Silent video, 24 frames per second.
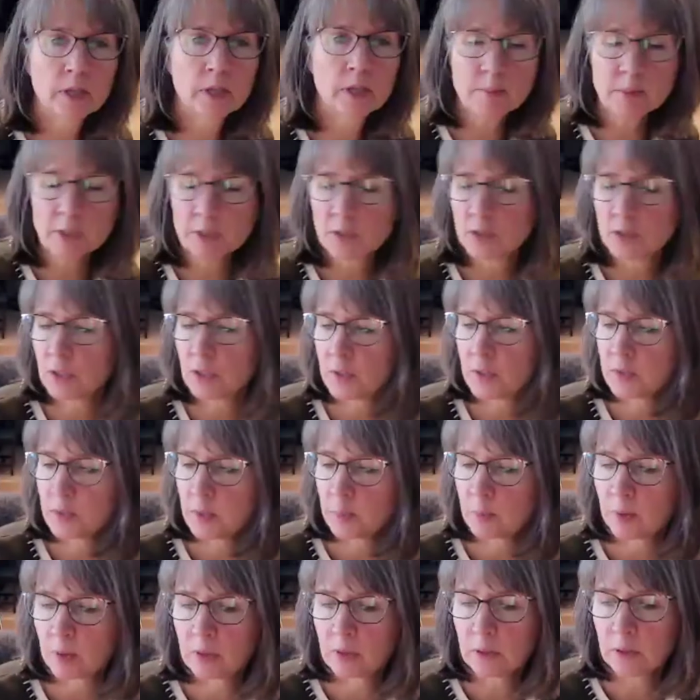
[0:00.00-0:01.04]
going to share
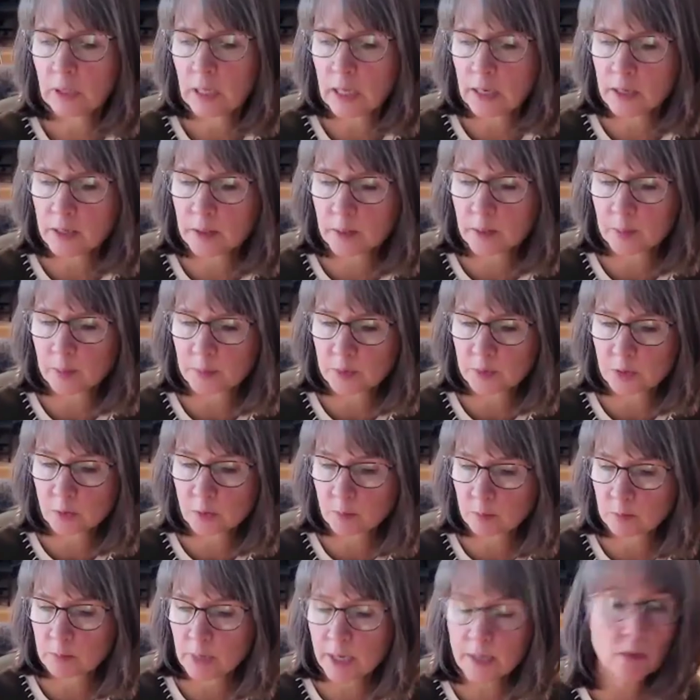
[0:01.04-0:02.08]
something.
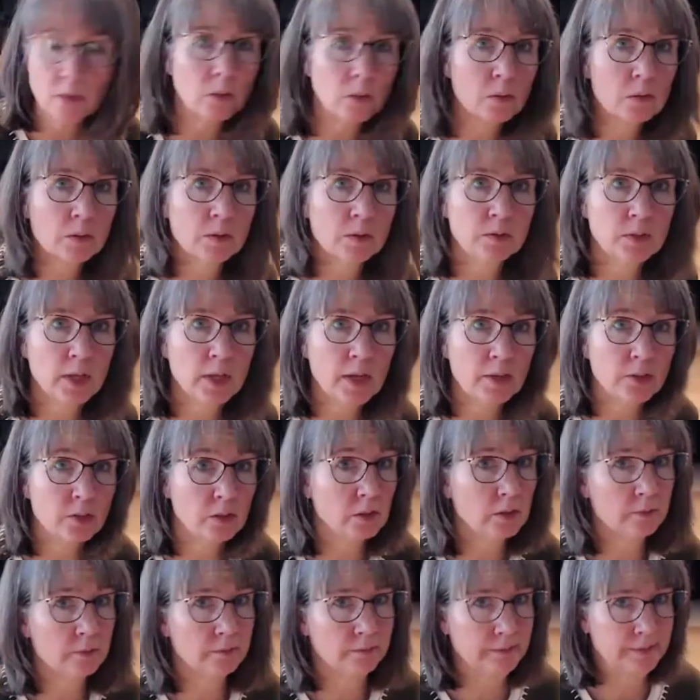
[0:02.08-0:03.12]
So my goal is
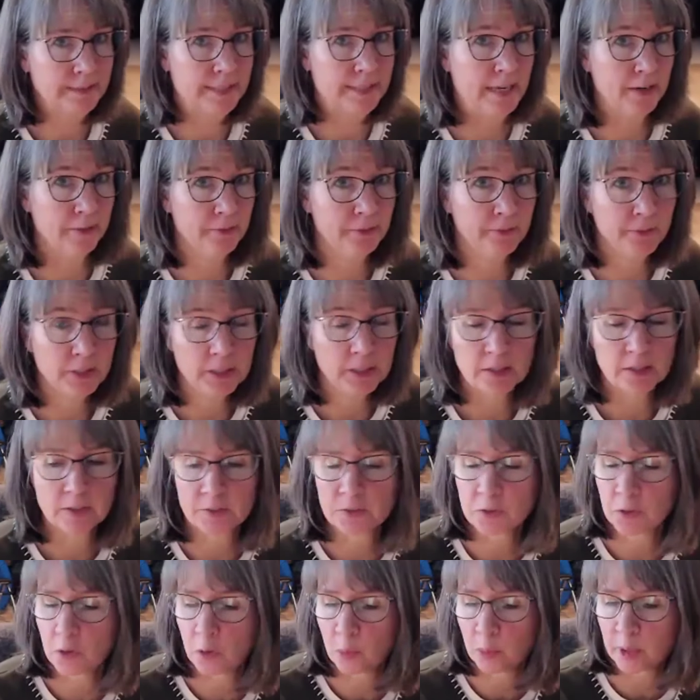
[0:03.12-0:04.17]
actually not a
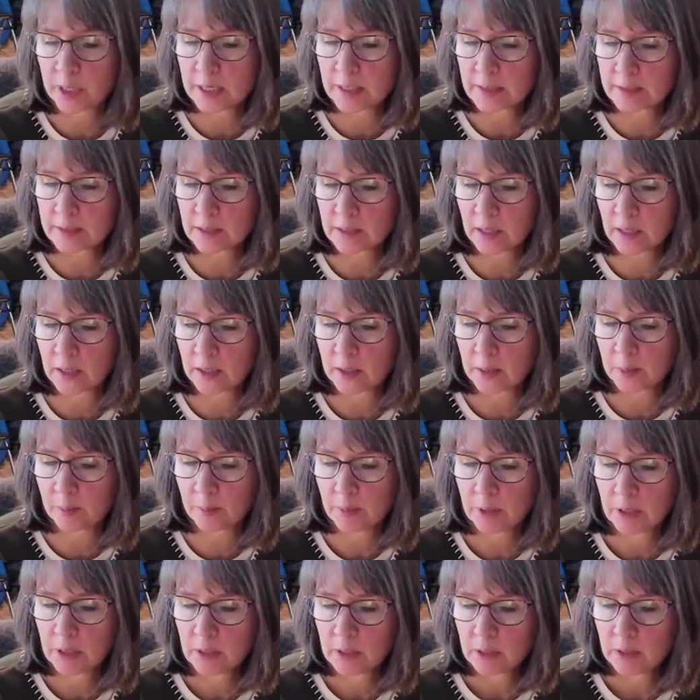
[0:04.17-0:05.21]
fitness goal, but it's
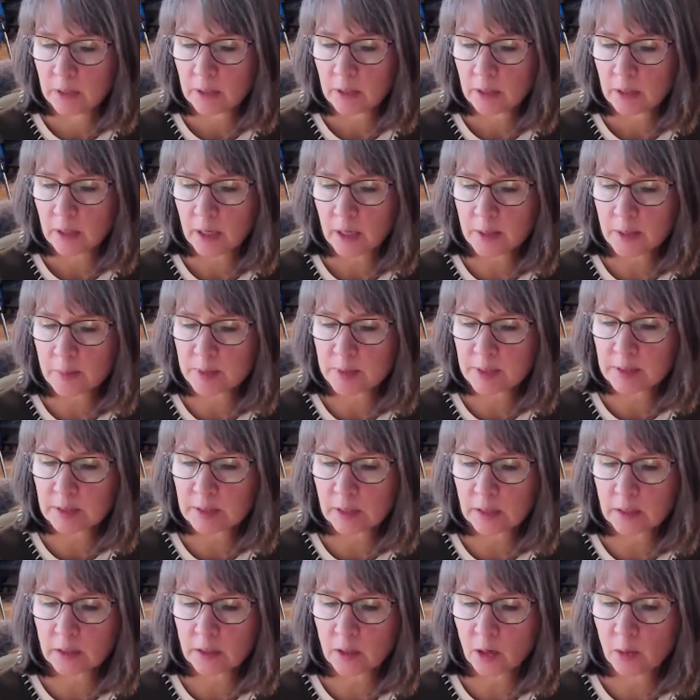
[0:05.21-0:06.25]
I'm
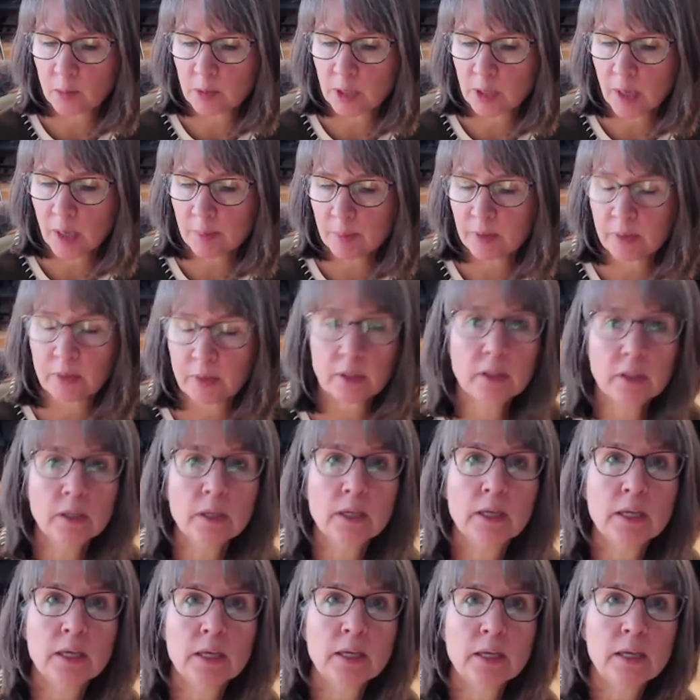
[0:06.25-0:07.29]
studying
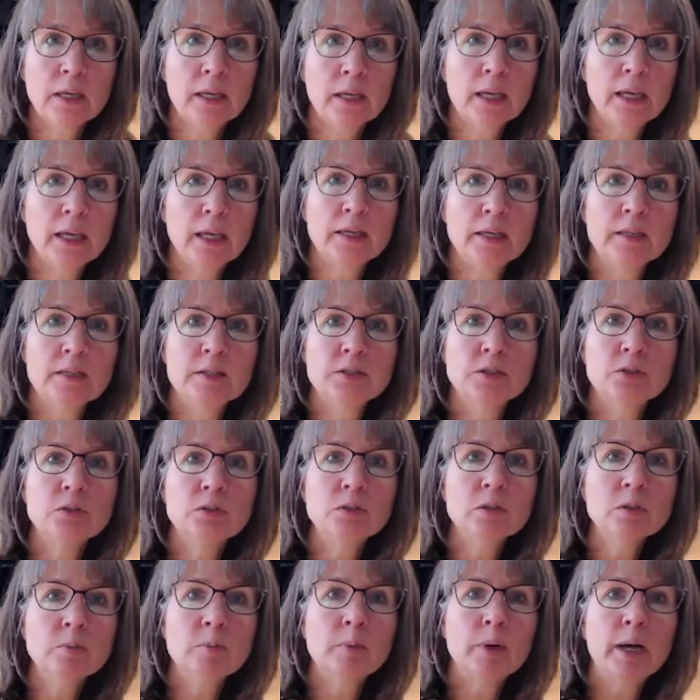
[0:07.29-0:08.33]
homeopathy. And so
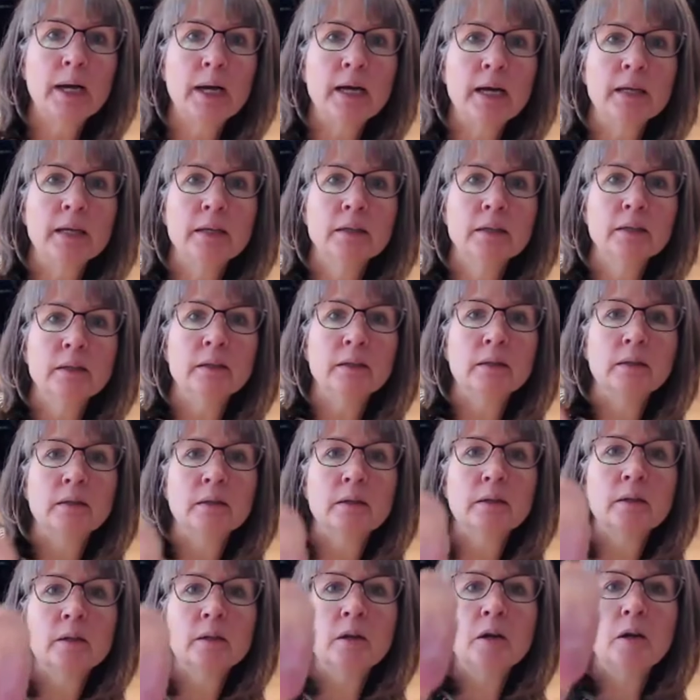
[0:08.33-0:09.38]
you can buy
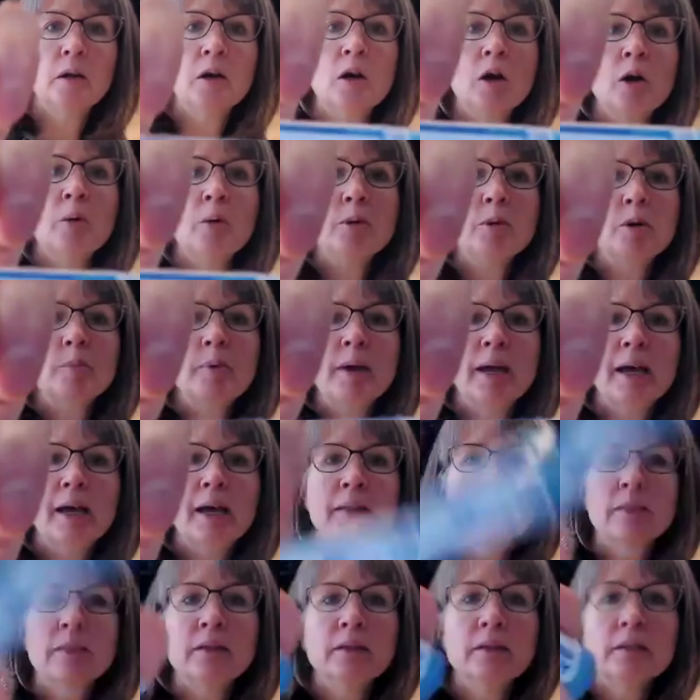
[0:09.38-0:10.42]

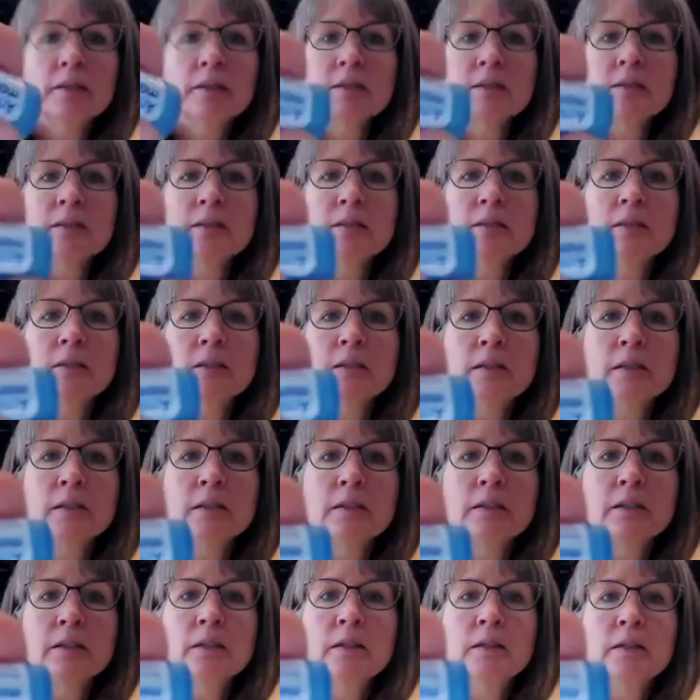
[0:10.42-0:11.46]
homeopathics.
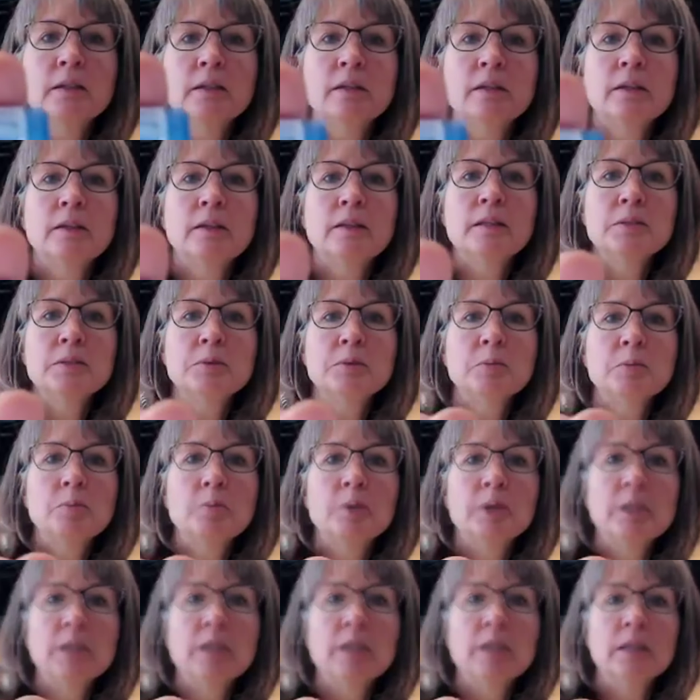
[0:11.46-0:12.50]
This would
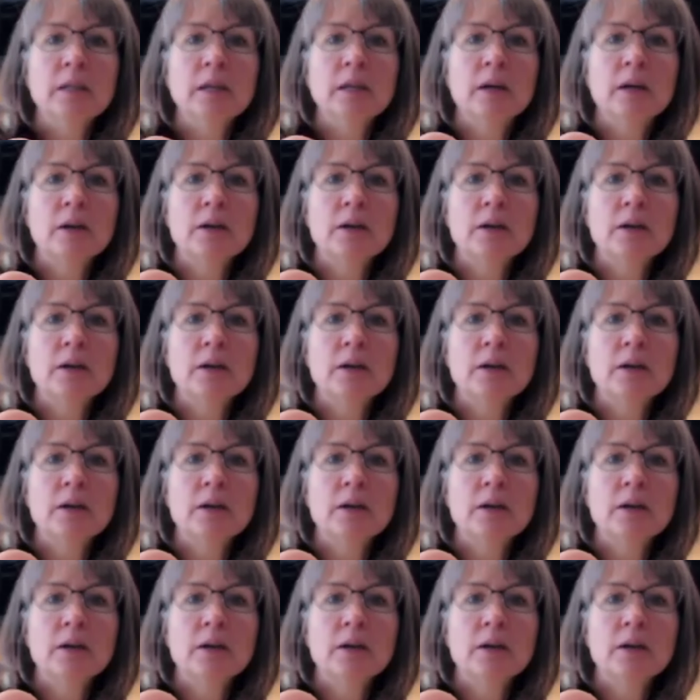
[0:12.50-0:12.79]
be